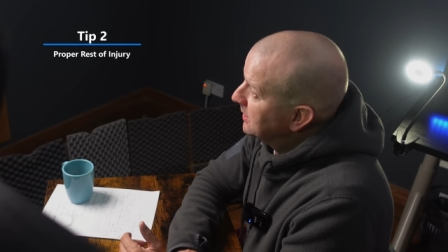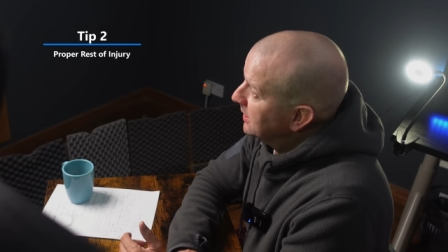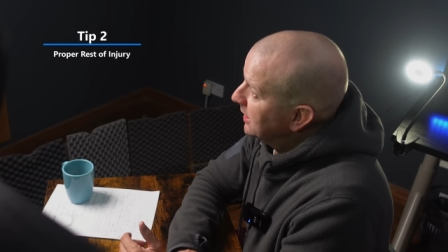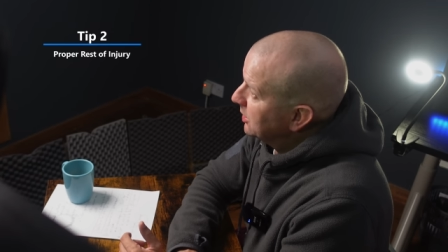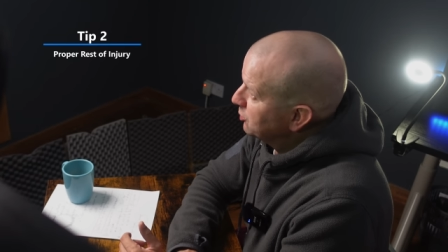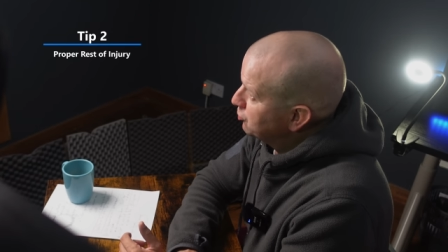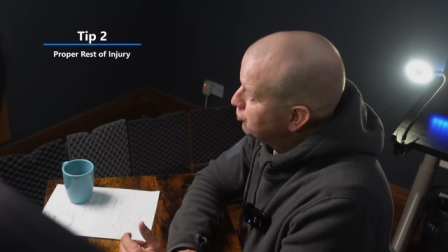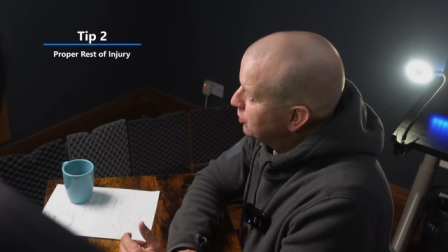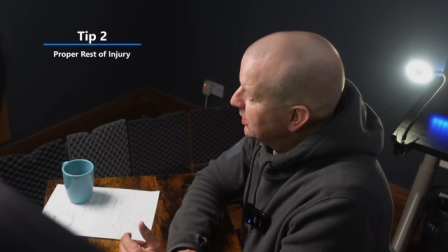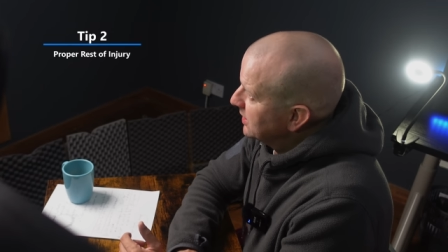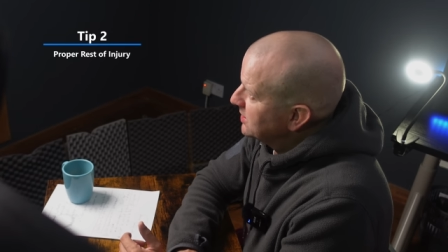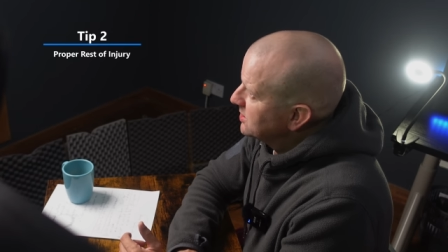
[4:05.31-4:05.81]

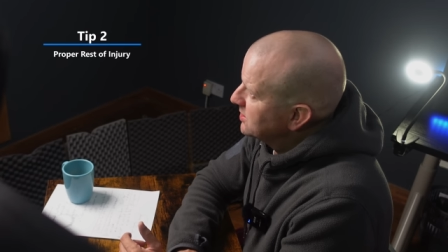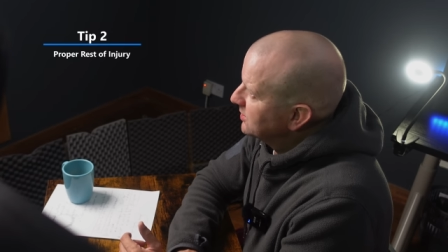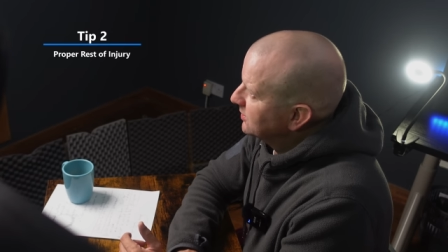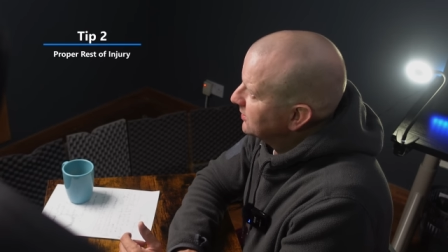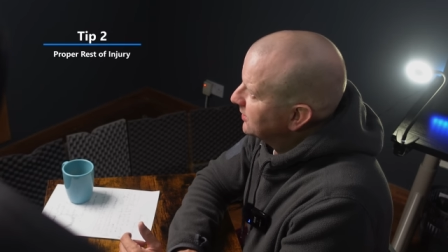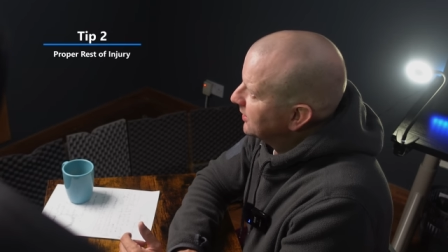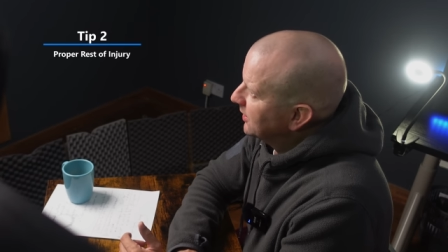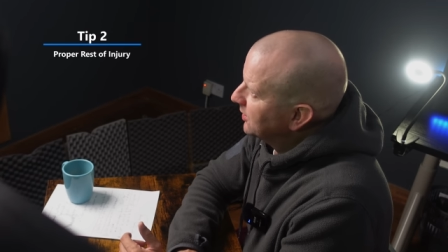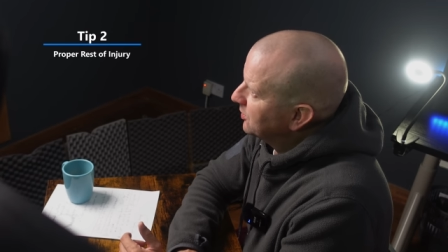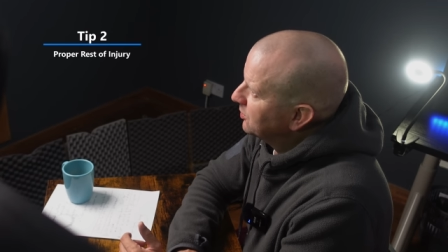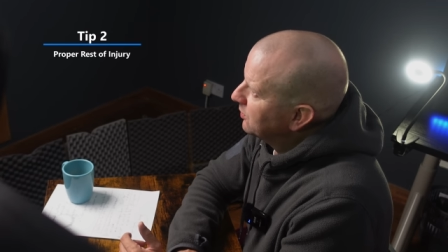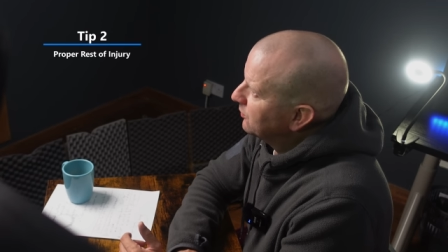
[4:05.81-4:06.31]
I'd rested
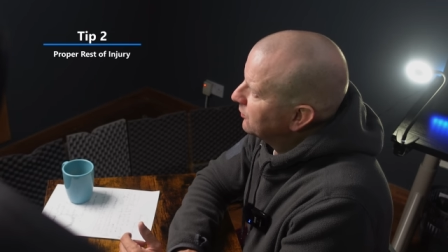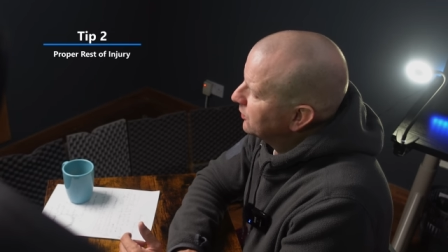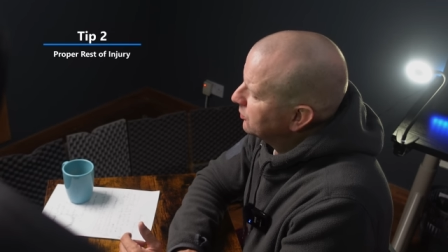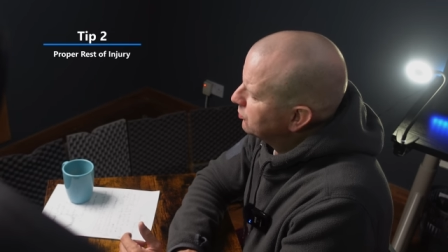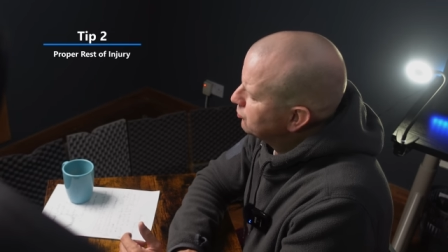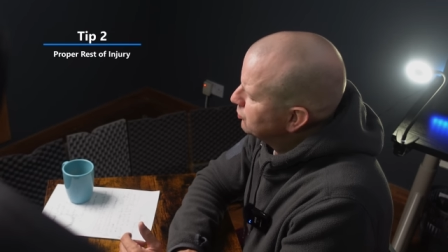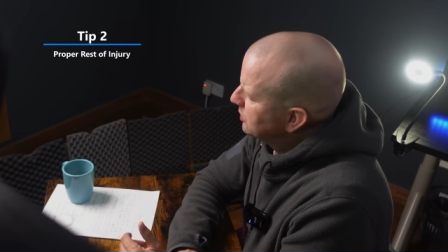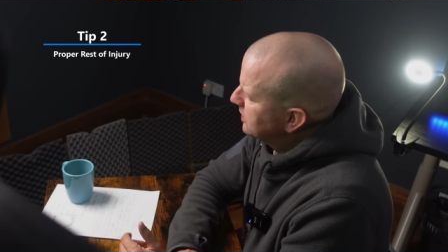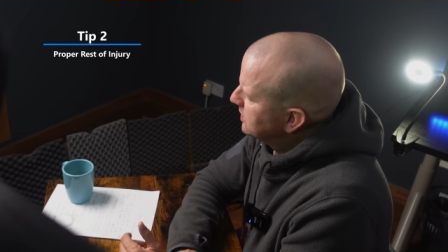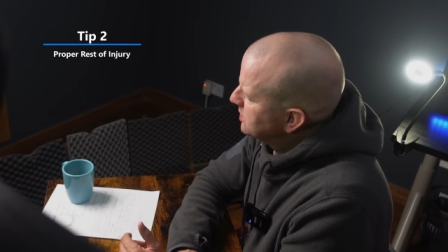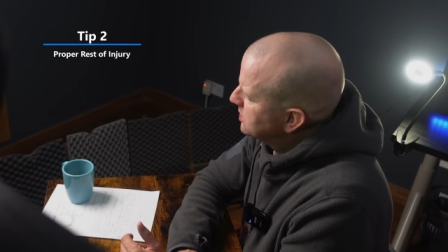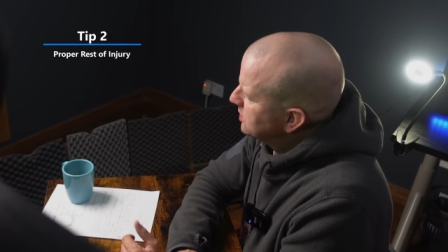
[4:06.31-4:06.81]
it enough.
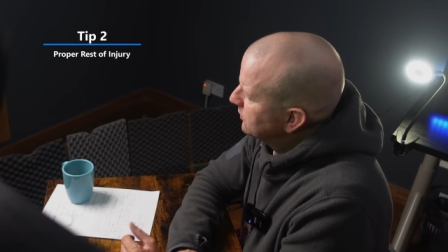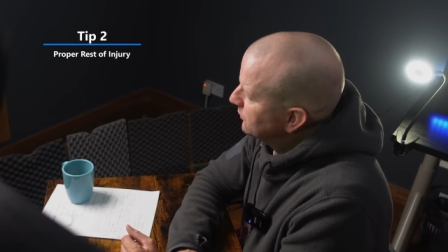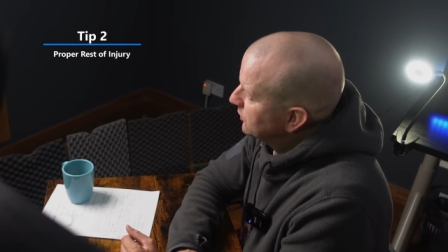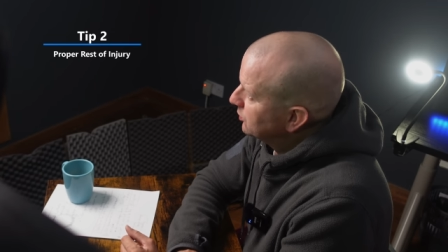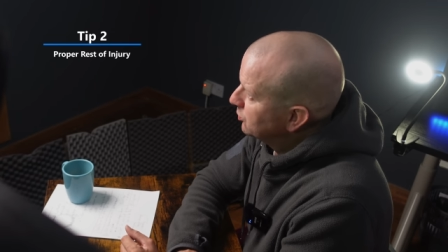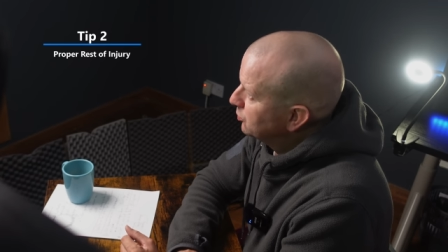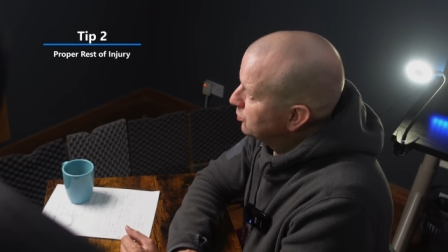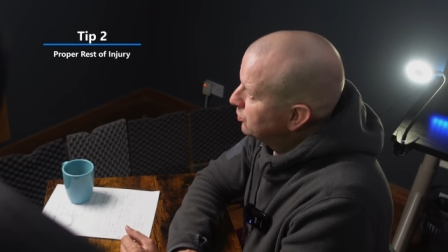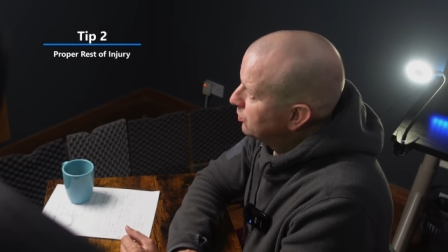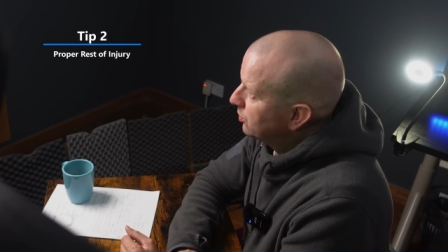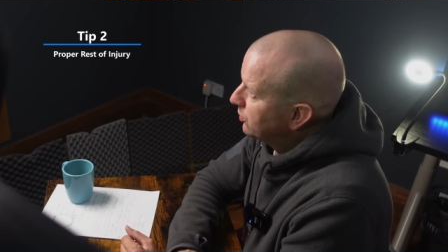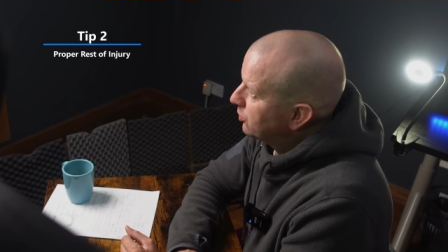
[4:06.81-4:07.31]
I'd rested it for
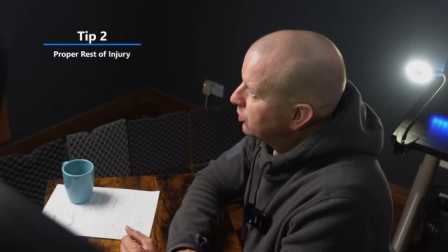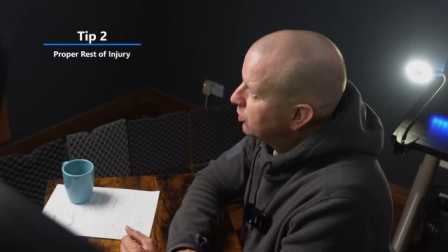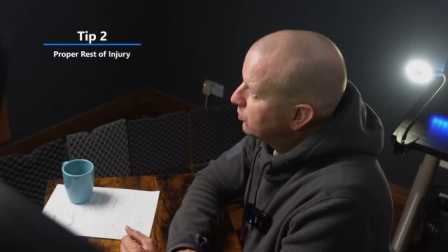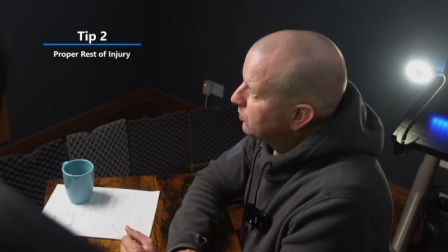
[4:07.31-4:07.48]
2 or 3